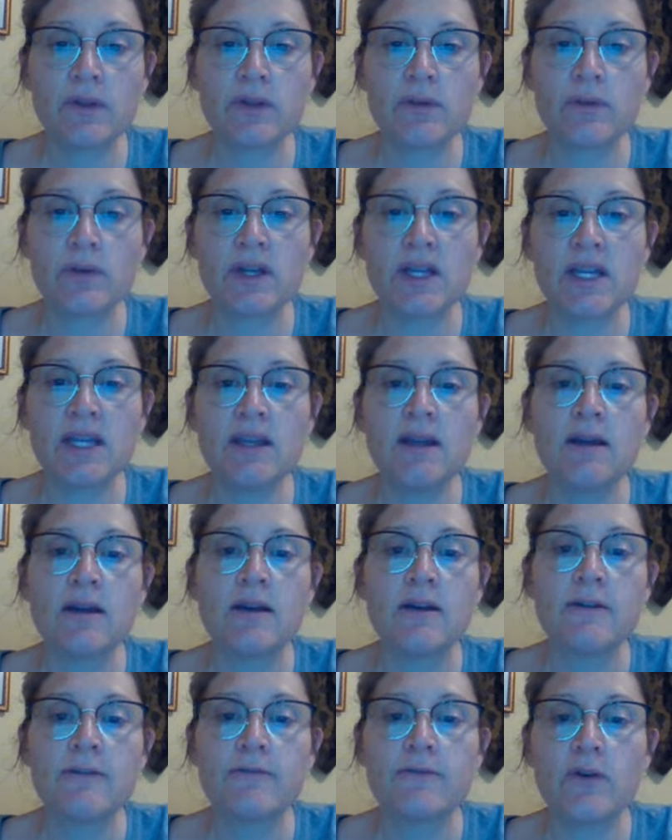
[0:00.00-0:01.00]
3,
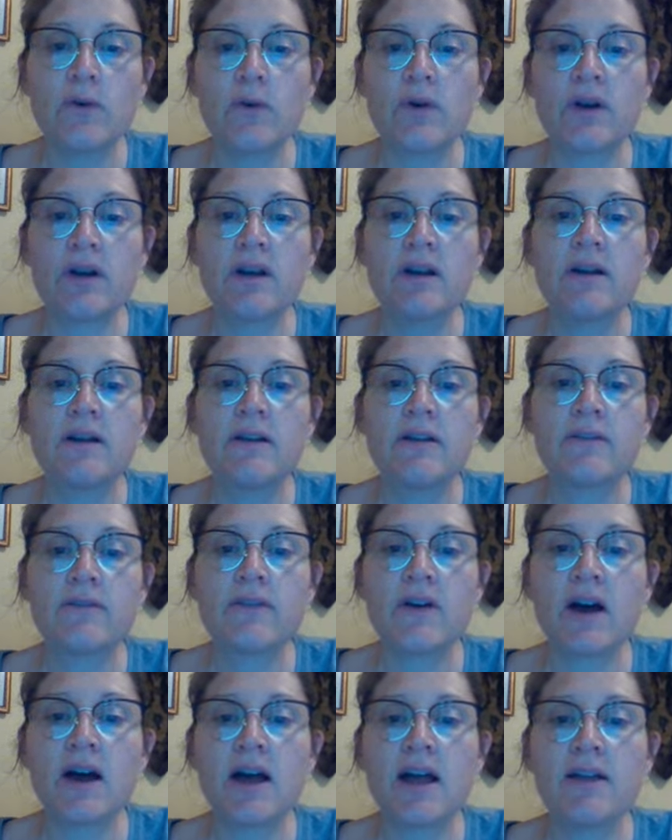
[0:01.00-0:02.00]
4,
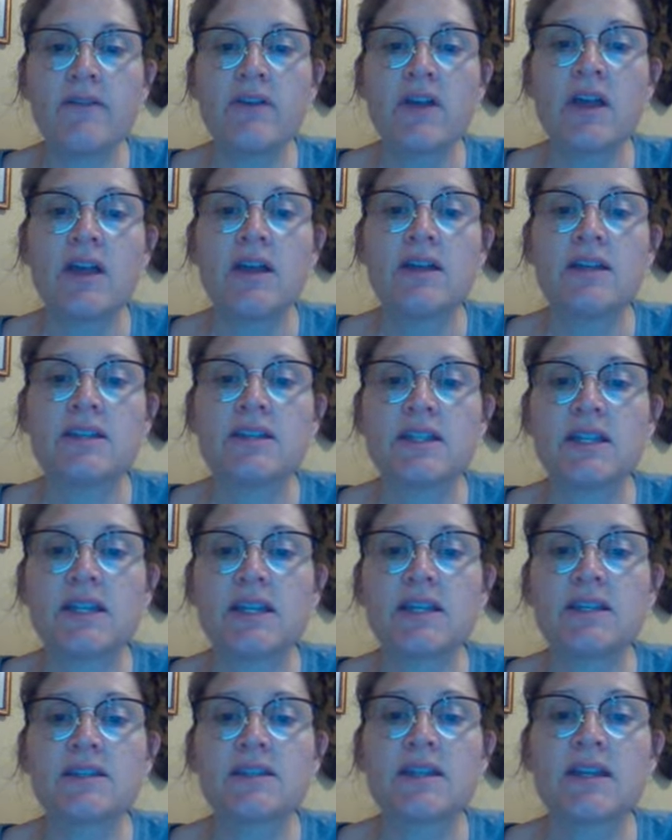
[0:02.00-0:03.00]
5,
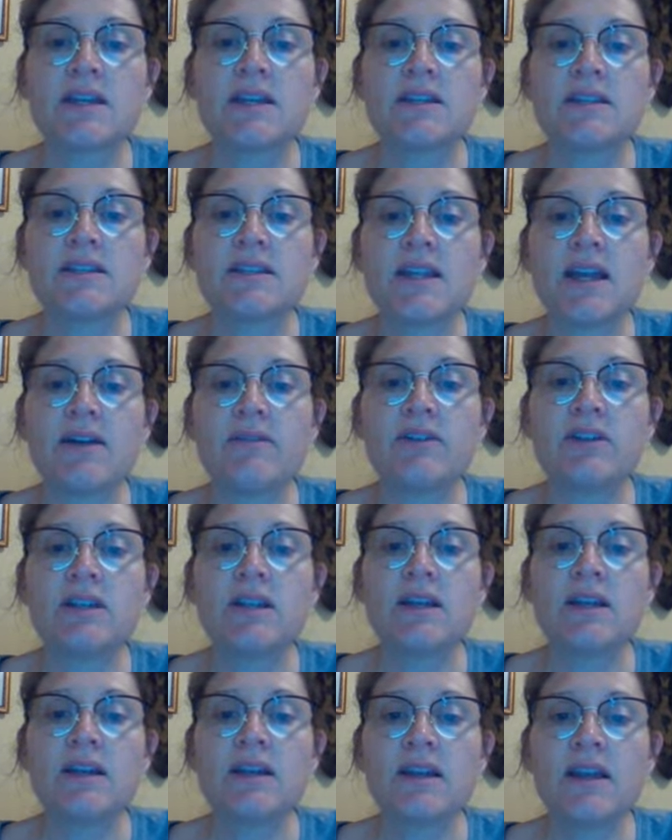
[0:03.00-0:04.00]
6,
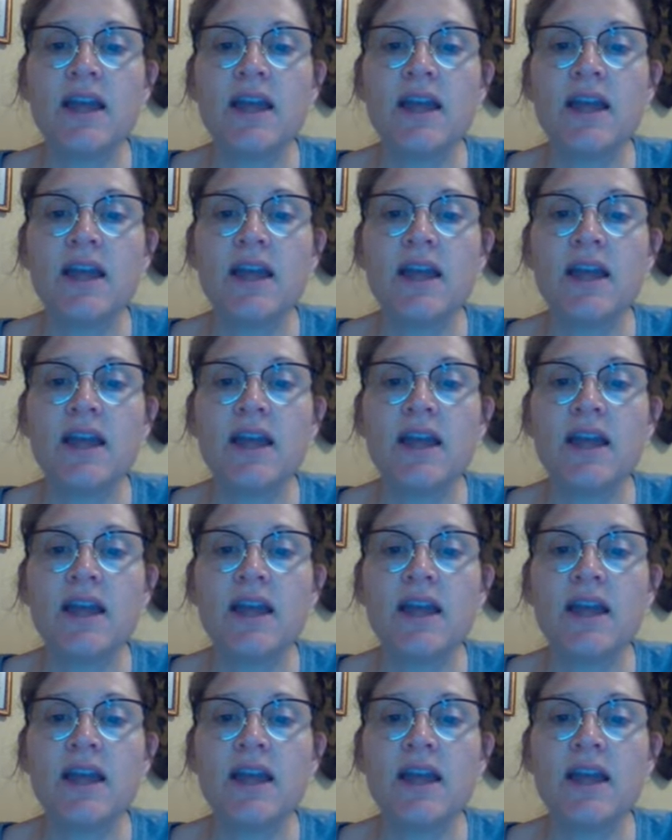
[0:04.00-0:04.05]
7,